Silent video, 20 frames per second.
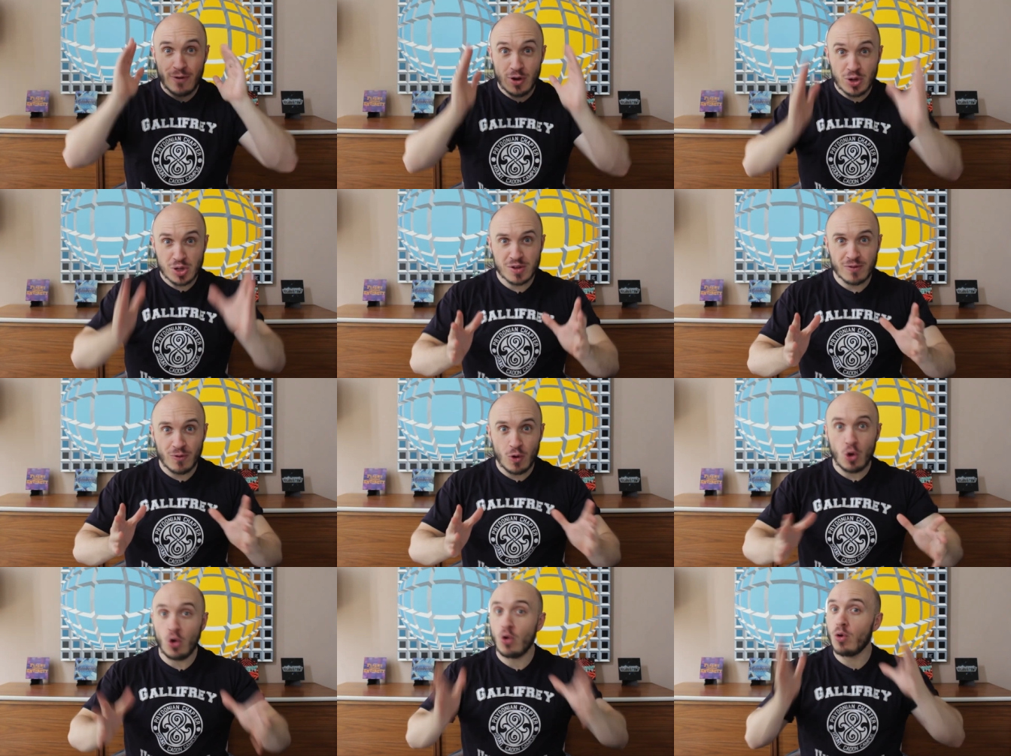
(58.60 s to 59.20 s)
First
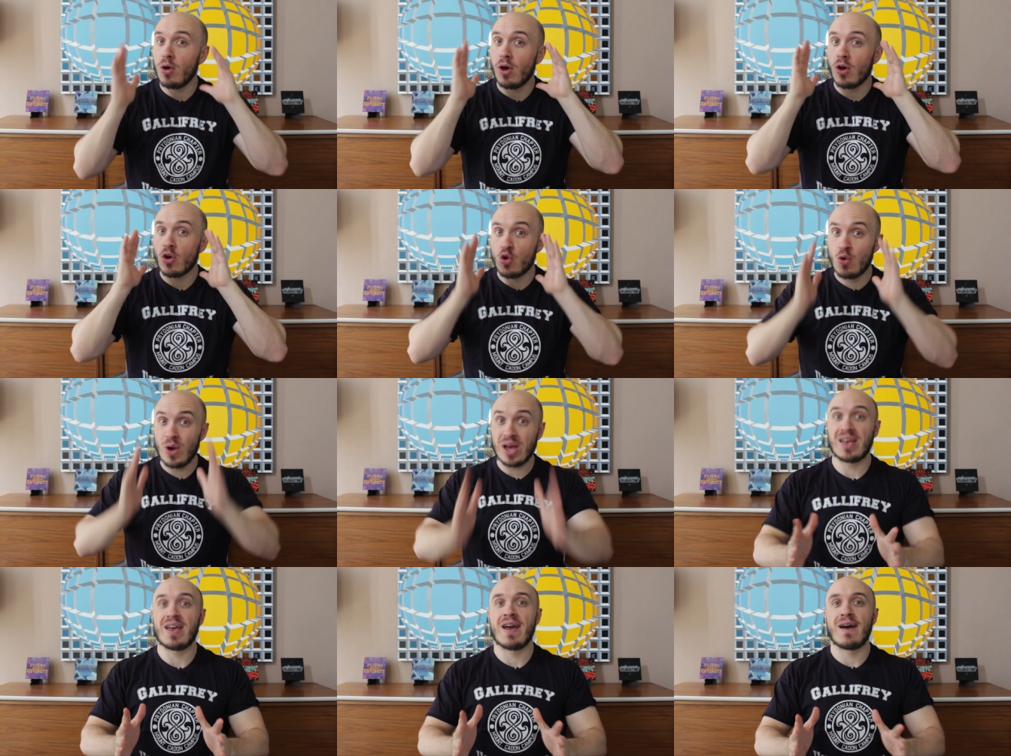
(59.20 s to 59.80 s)
of all,
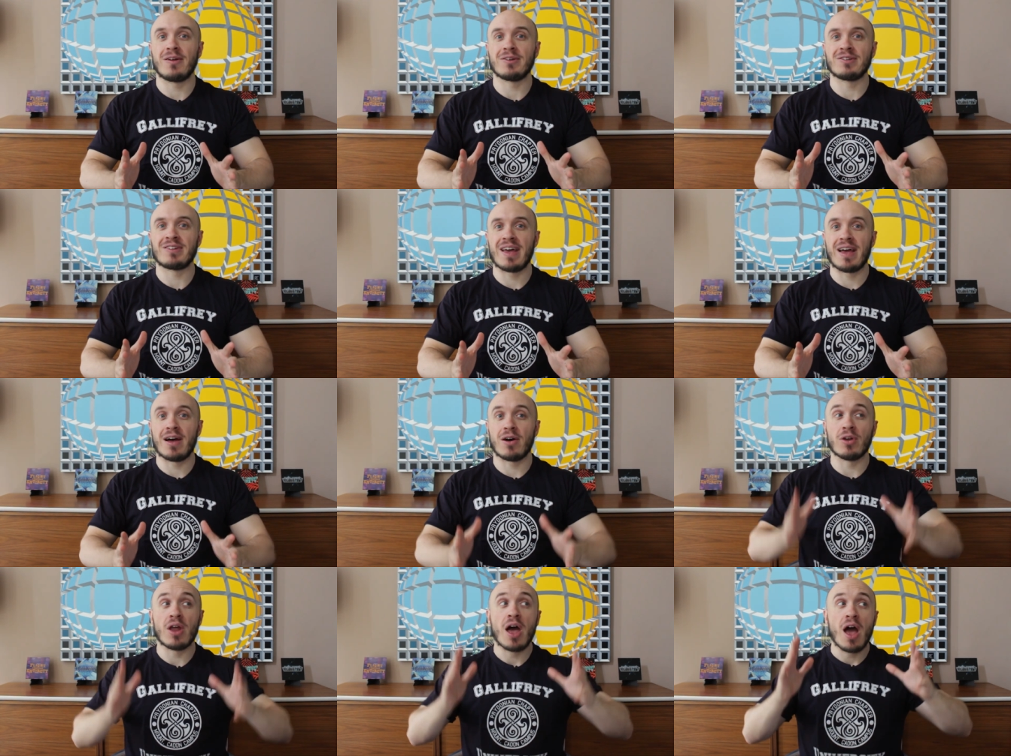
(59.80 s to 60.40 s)
quick
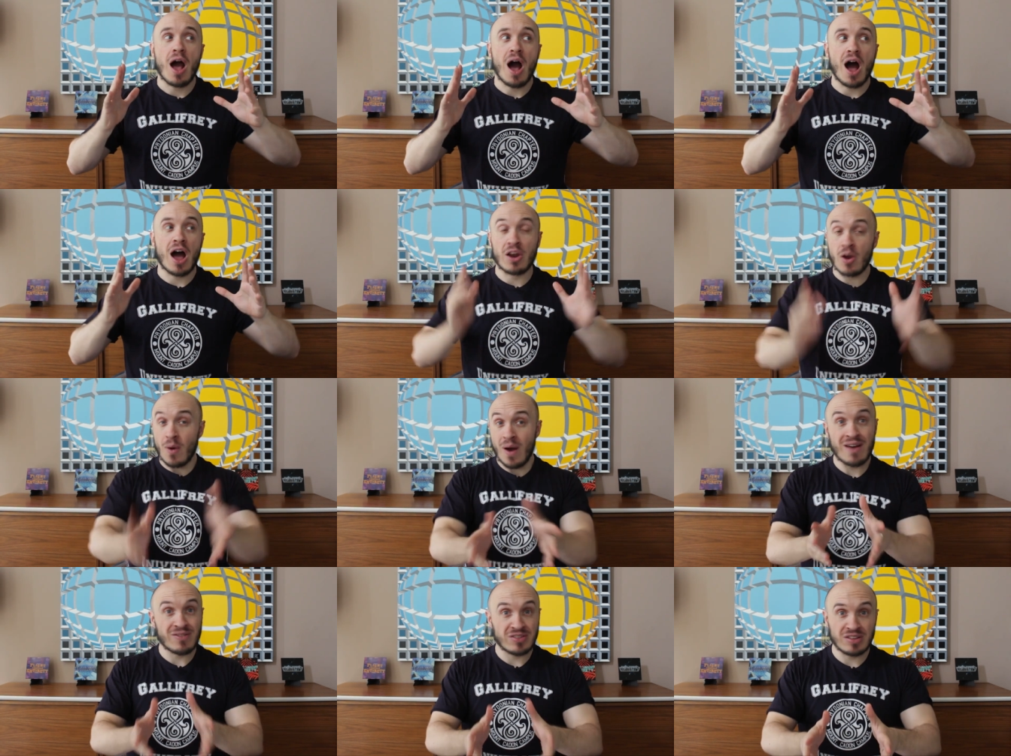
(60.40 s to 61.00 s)
countdown. I
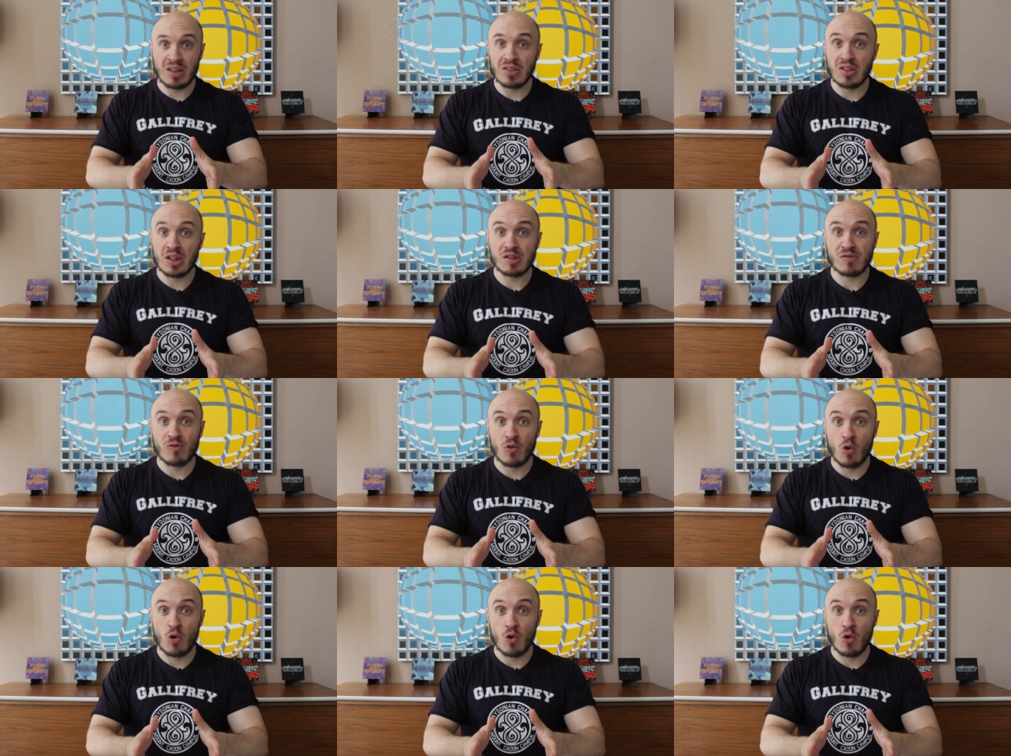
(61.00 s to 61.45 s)
know I haven't done this